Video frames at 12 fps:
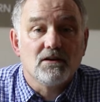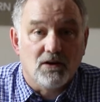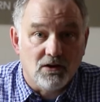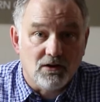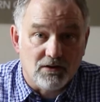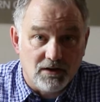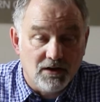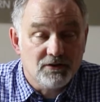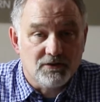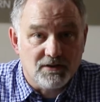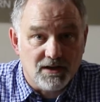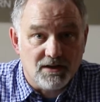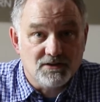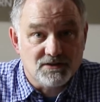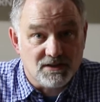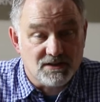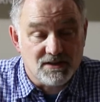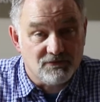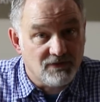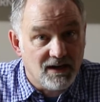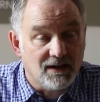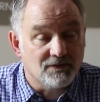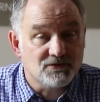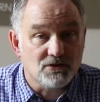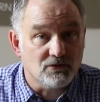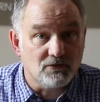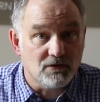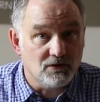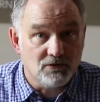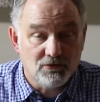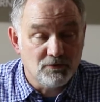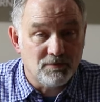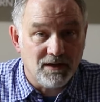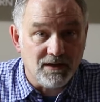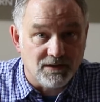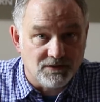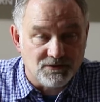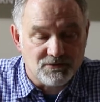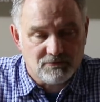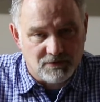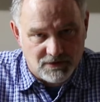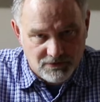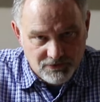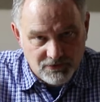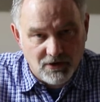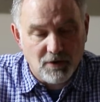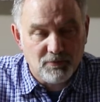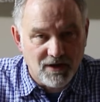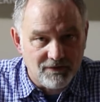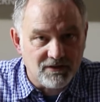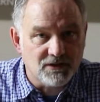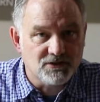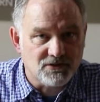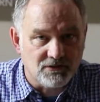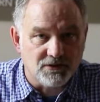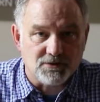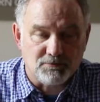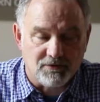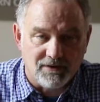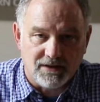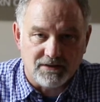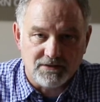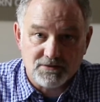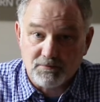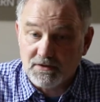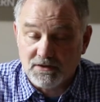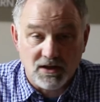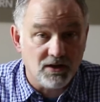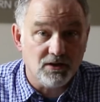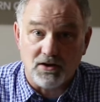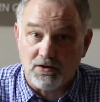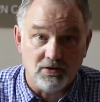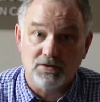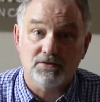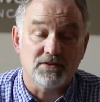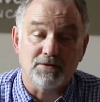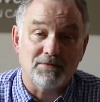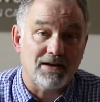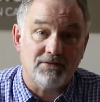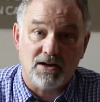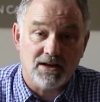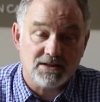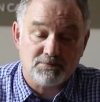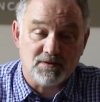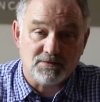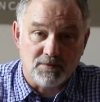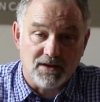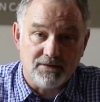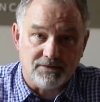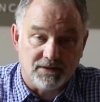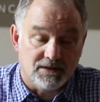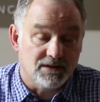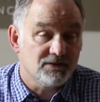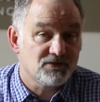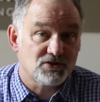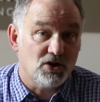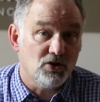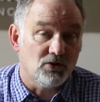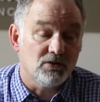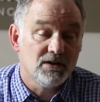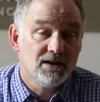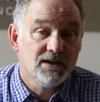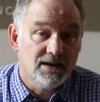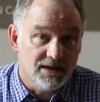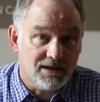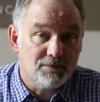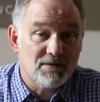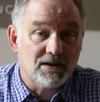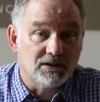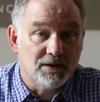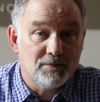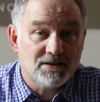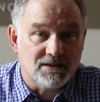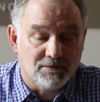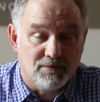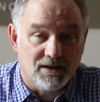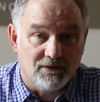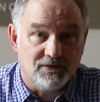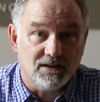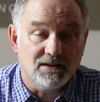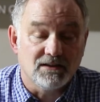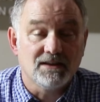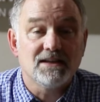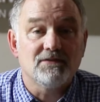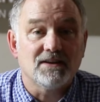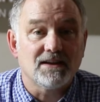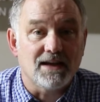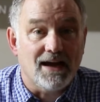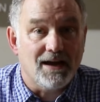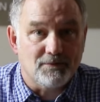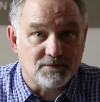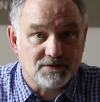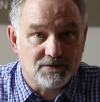are under the age 65. So who pays? Well, there are private insurance providers, but not all of them have a hospice benefit. And if so, it can be a limited benefit, leaving gaps.